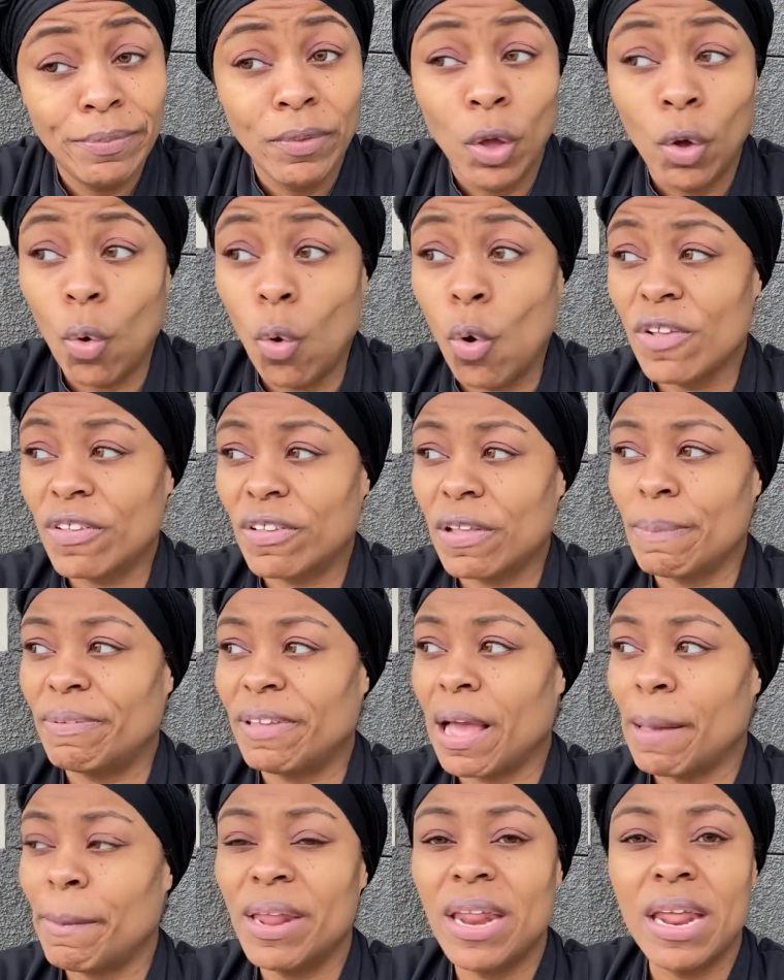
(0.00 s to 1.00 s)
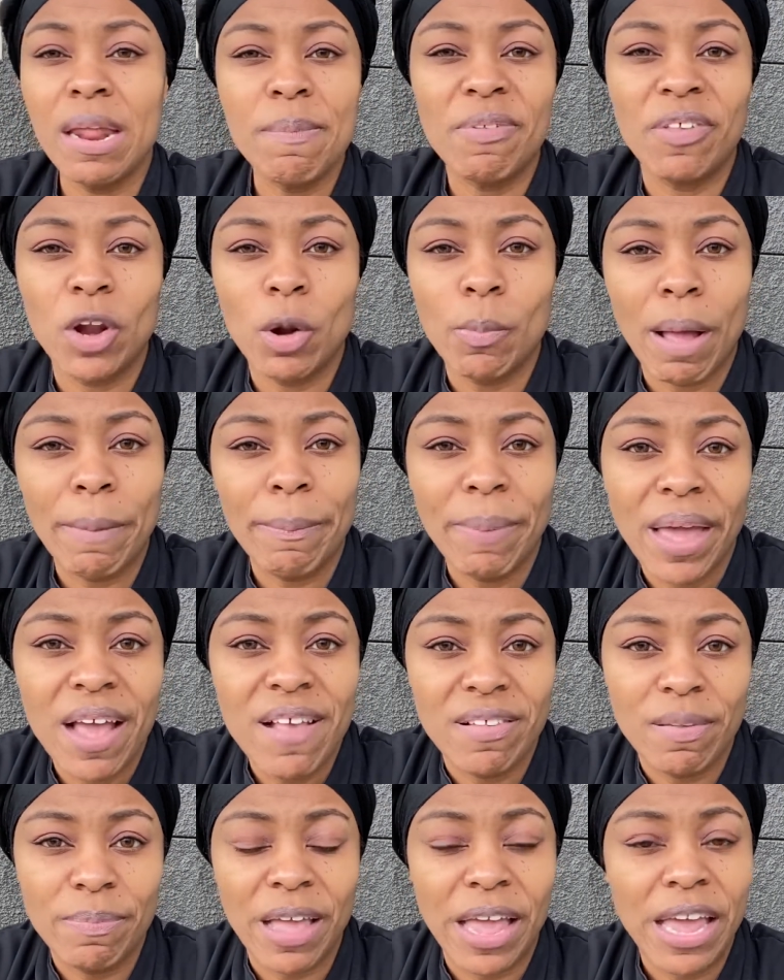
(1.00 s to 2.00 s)
Or sometimes it didn't even sit on my bed.
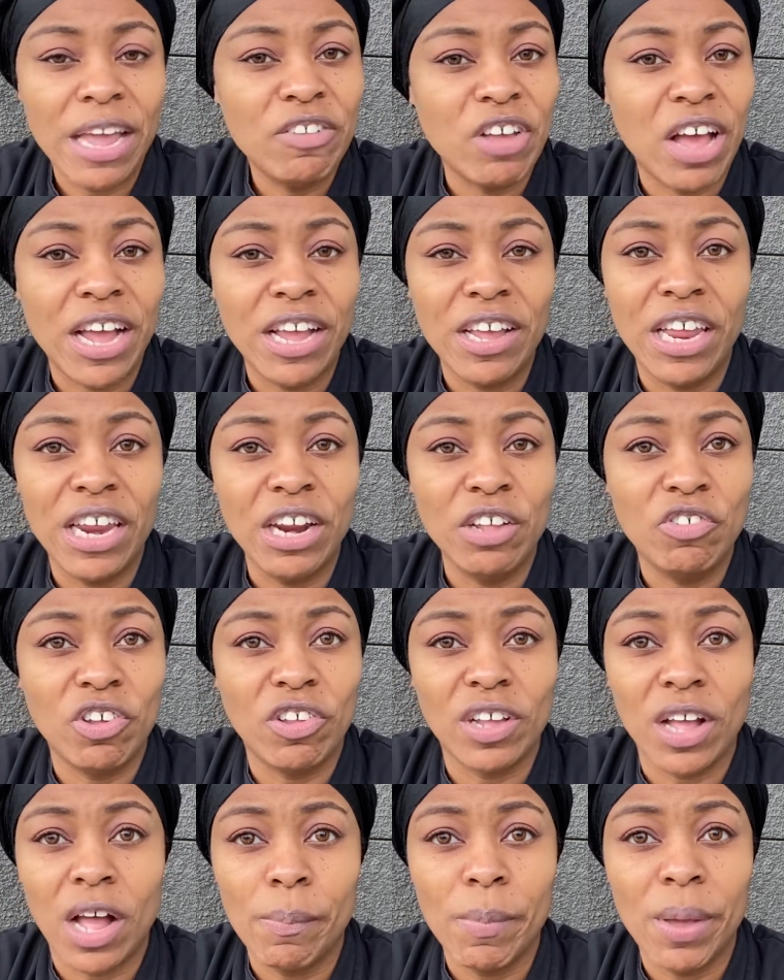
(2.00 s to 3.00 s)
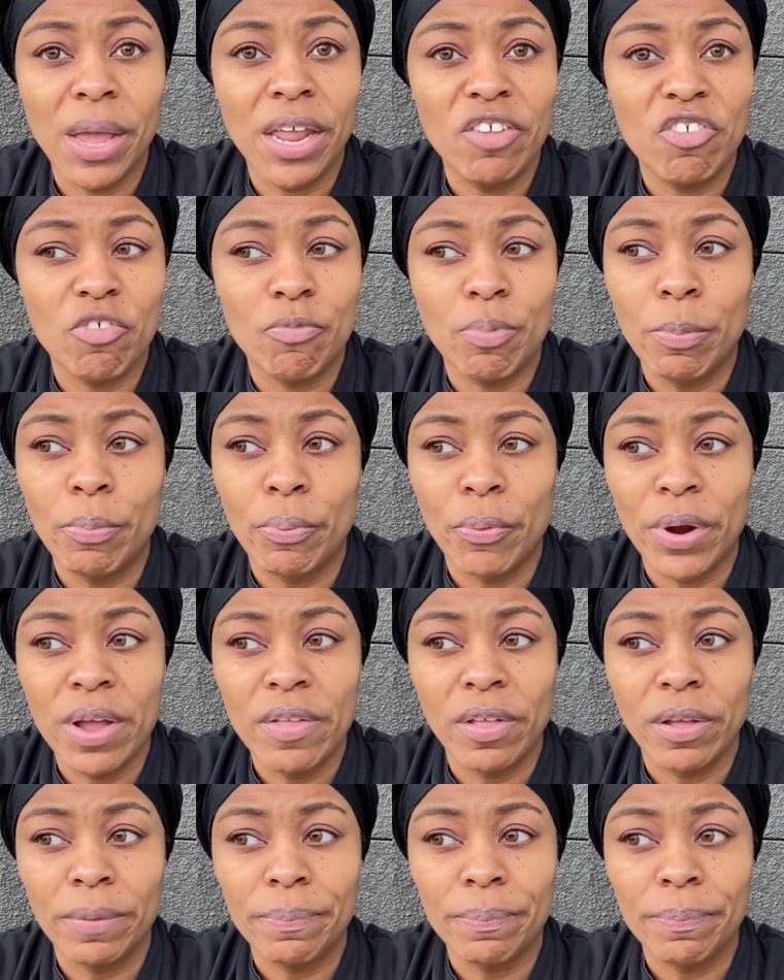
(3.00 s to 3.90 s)
Sometimes it'd just come in and just be breathing.